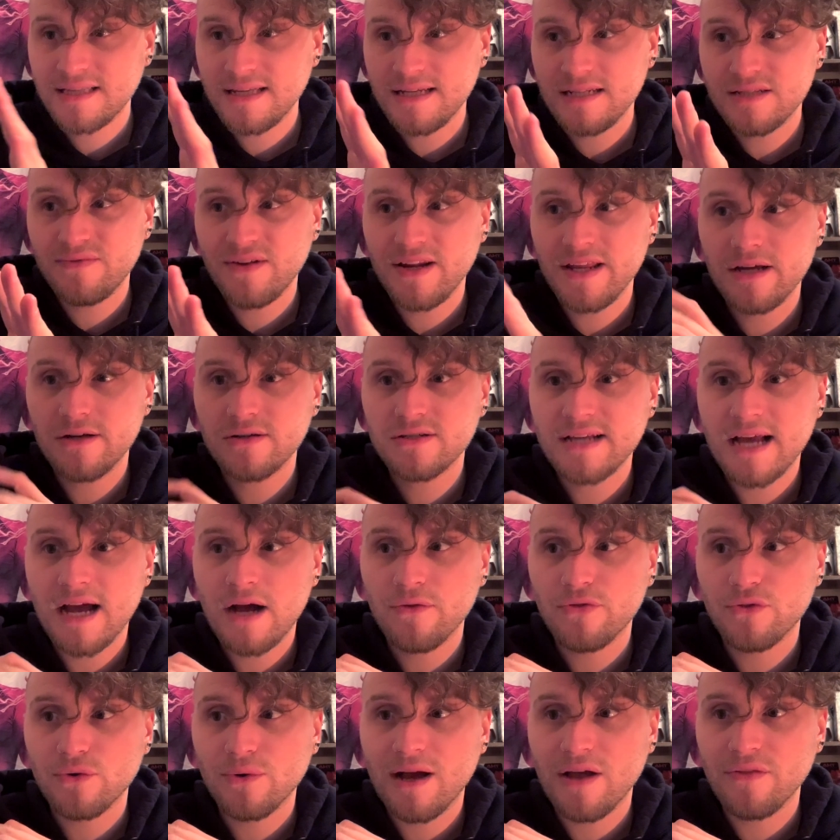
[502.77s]
these videos
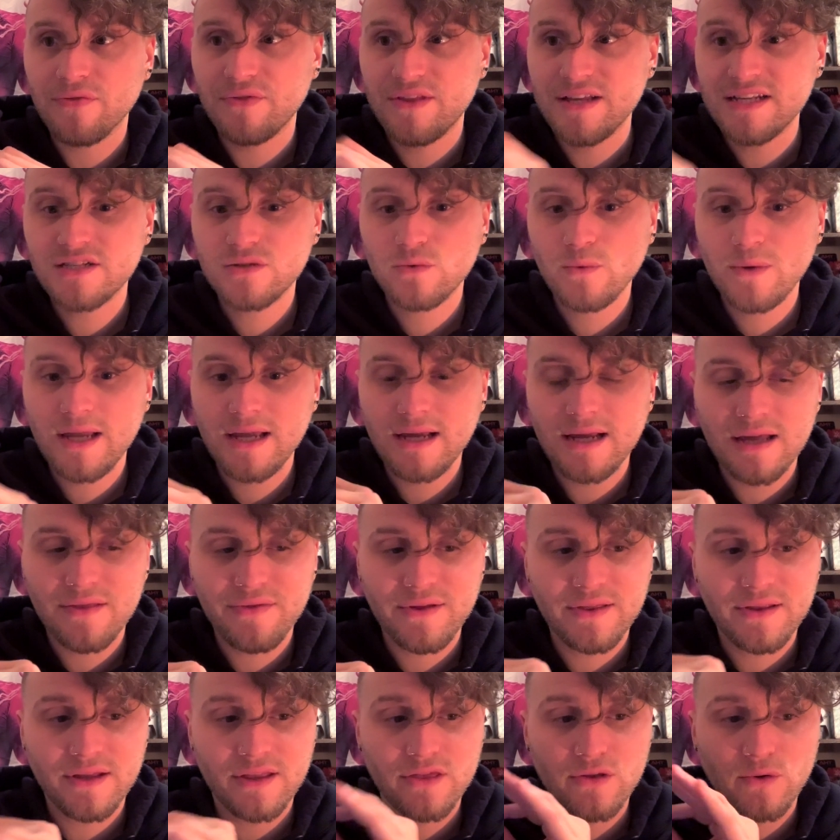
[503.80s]
out throughout this week, and
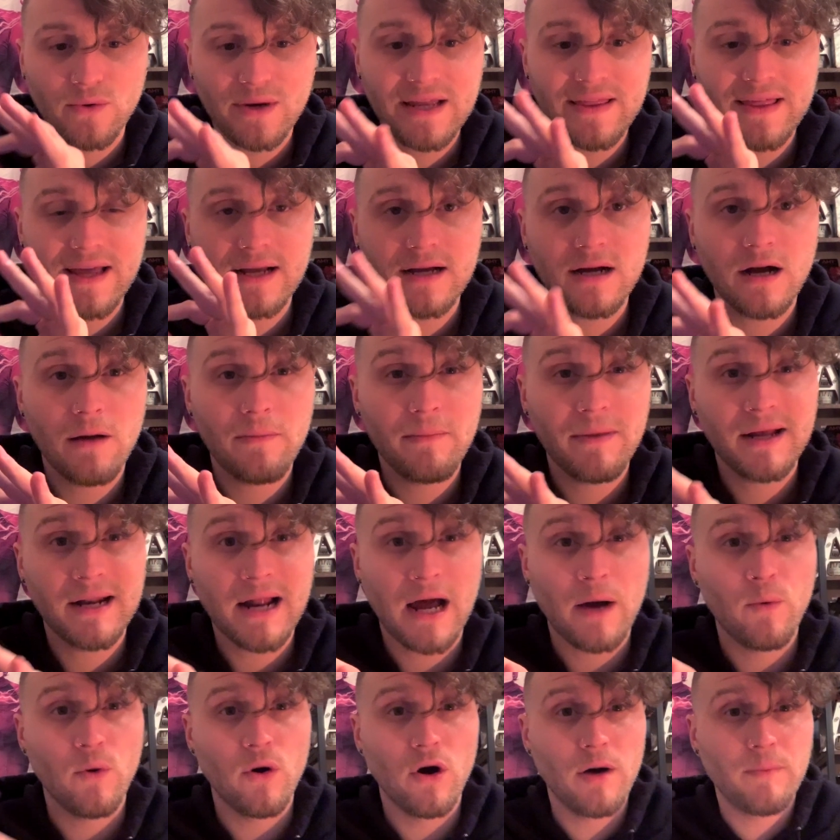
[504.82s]
then the 3 that come in,
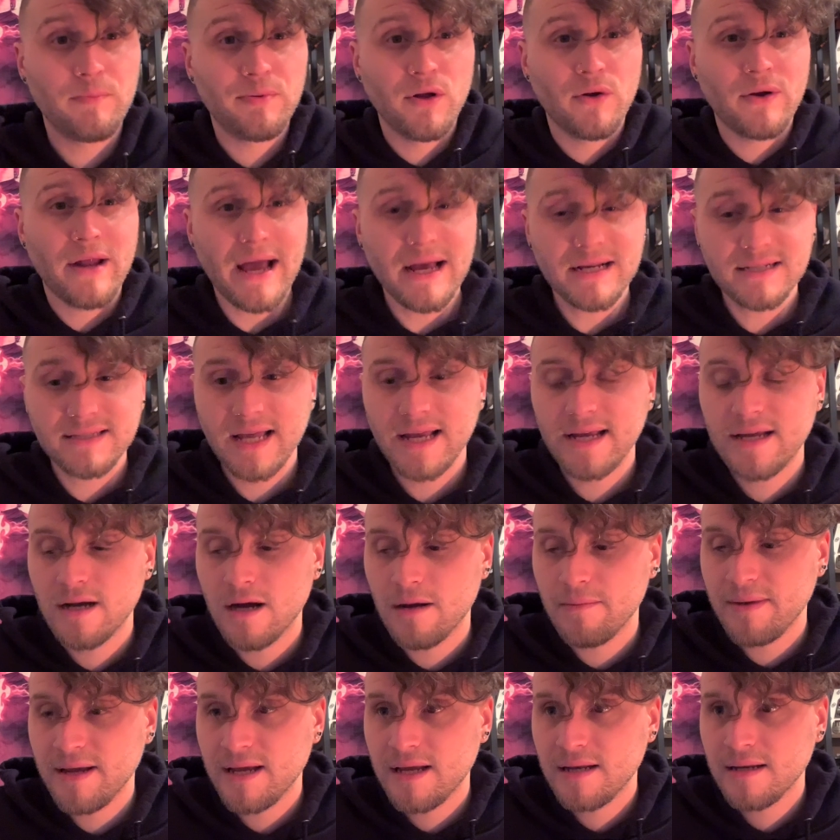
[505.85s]
I will upload as they
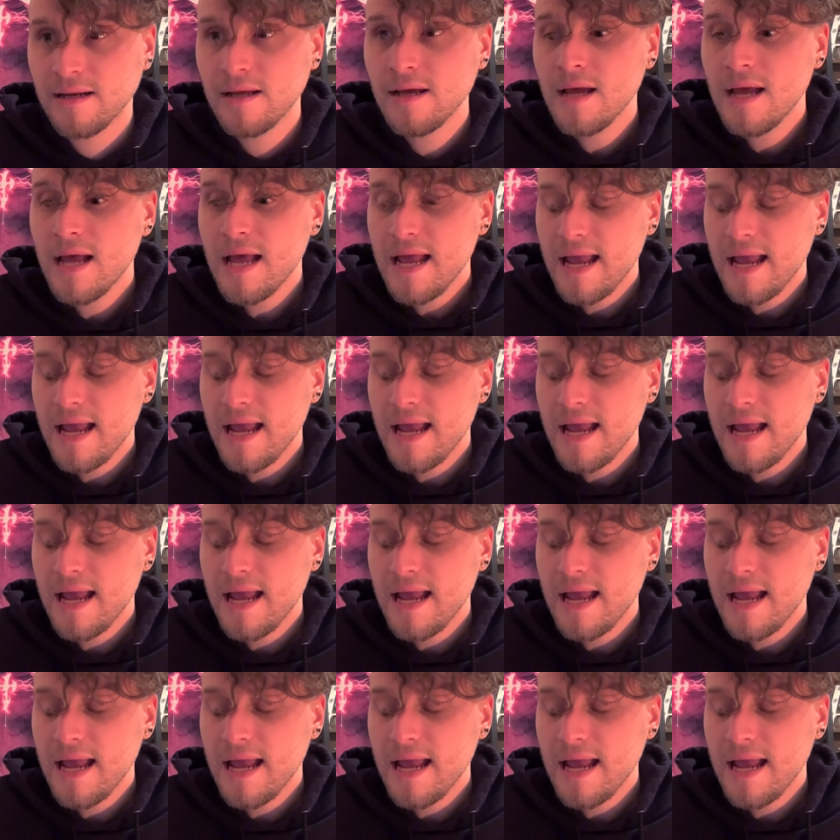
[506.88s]
come in.